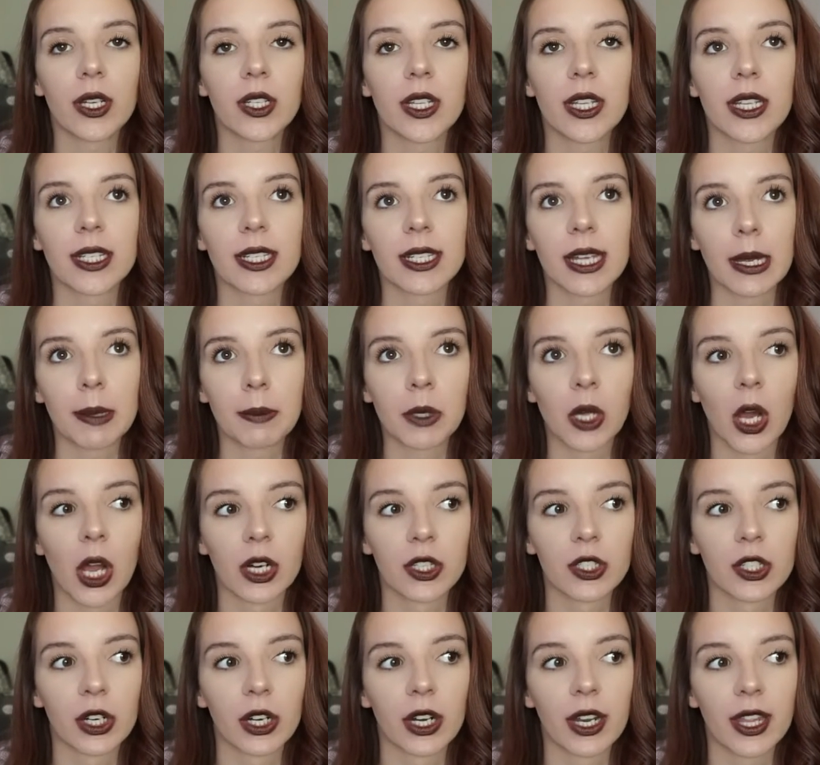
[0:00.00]
the same
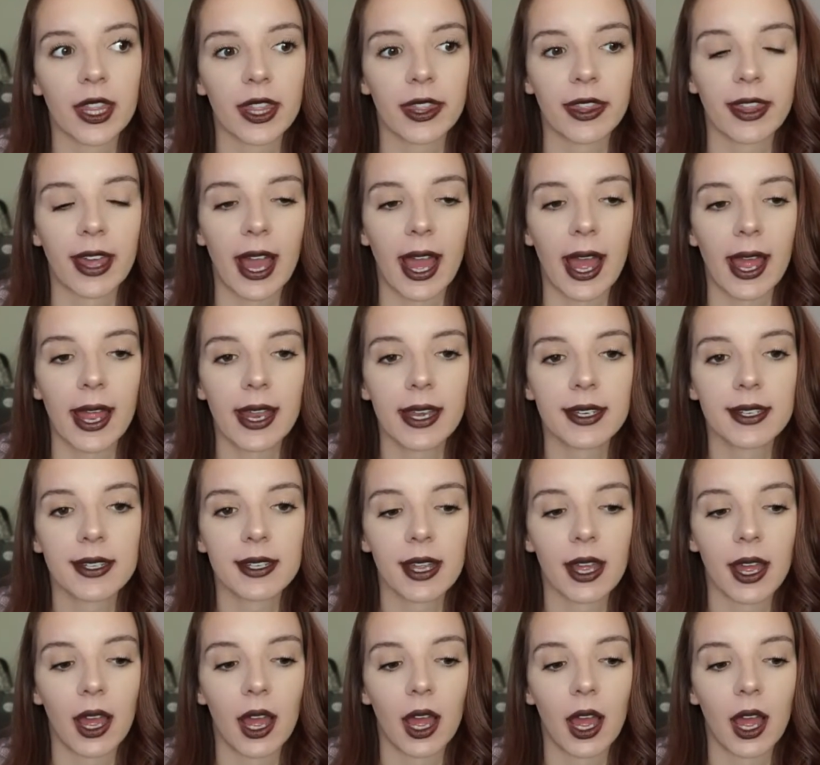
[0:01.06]
doctor that